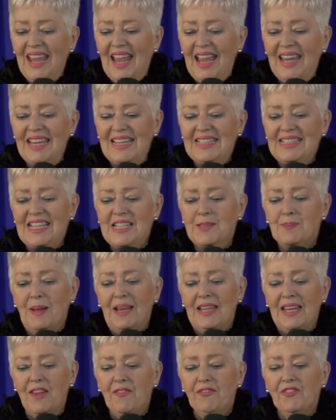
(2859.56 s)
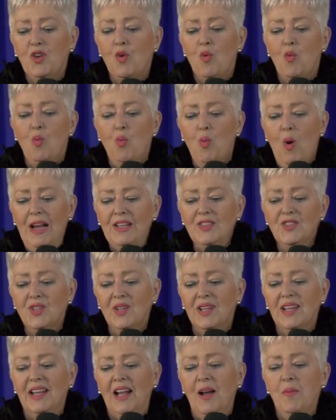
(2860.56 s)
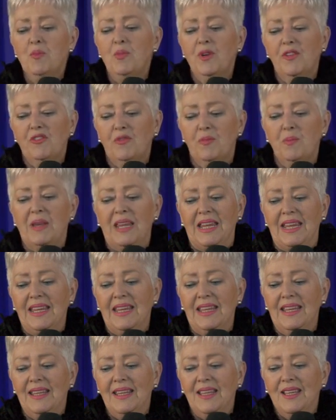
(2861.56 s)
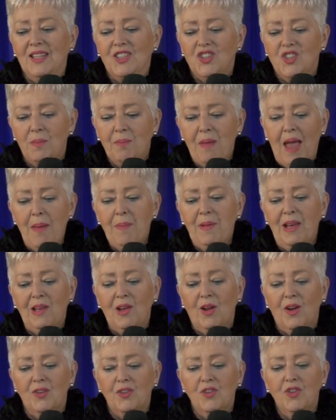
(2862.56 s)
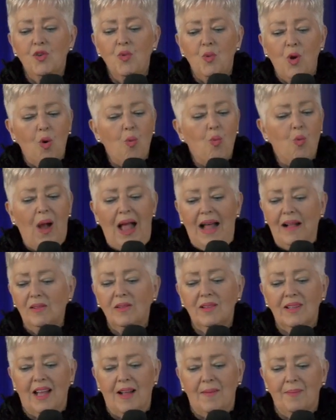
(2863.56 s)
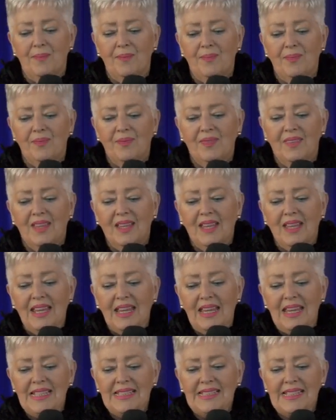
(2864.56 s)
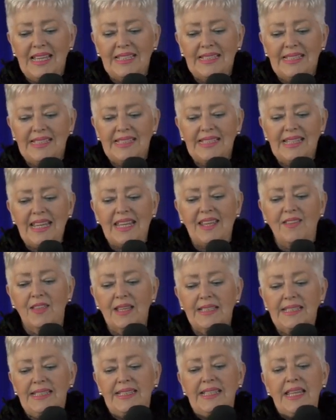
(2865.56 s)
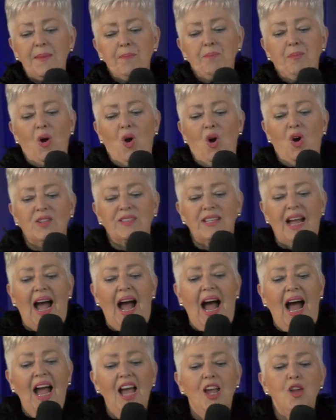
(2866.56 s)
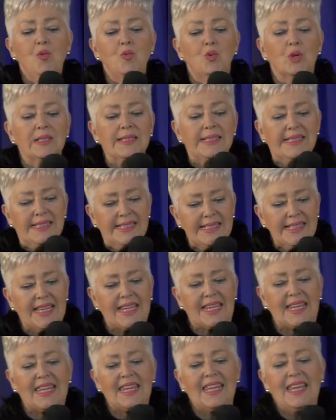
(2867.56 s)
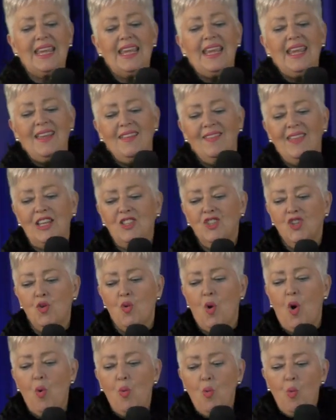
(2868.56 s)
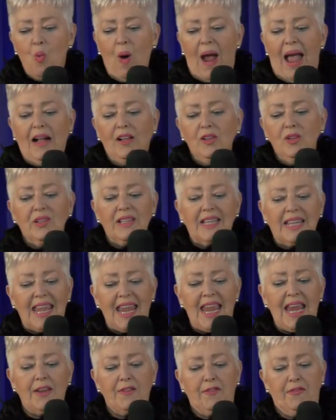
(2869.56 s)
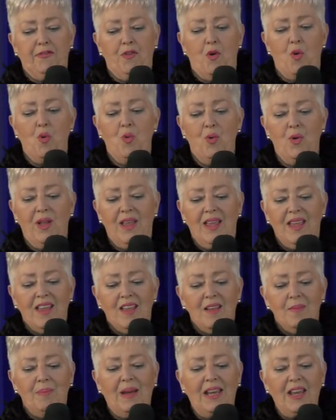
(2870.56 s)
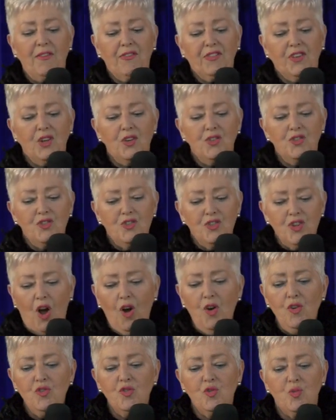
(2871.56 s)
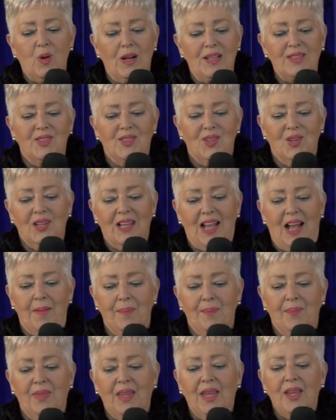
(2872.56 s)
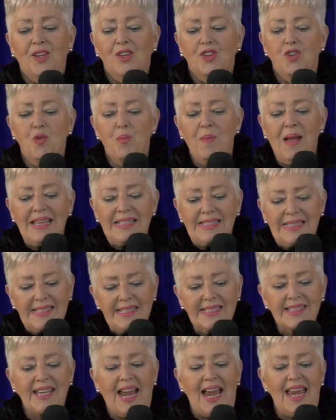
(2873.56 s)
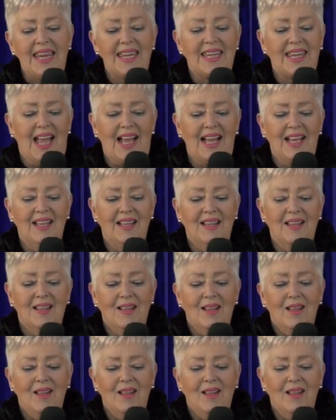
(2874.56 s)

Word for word: And he says, But if you want to come with me to Babylon, you are welcome. He says, See, the see part, I will see that you are well cared for. But if you don't want to come, you may stay here.